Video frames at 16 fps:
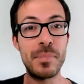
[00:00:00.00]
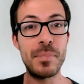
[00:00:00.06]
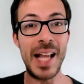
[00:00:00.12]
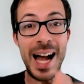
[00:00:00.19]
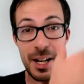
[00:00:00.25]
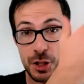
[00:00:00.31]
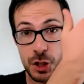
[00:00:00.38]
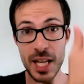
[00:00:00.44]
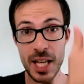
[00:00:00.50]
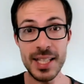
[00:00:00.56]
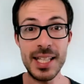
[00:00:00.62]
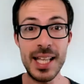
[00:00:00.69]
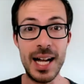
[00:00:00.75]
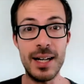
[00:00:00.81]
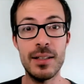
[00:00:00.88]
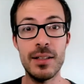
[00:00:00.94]
agenda
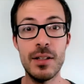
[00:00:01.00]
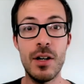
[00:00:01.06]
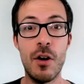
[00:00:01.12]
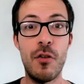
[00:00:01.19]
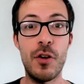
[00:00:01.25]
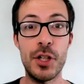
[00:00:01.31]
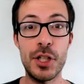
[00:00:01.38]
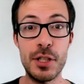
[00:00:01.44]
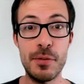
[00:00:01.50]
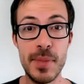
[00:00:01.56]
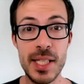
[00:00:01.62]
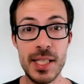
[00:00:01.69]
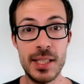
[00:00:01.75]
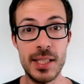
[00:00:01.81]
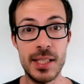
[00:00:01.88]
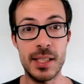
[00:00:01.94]
for your
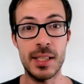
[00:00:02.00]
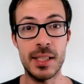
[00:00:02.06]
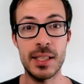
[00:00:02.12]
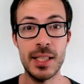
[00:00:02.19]
meeting,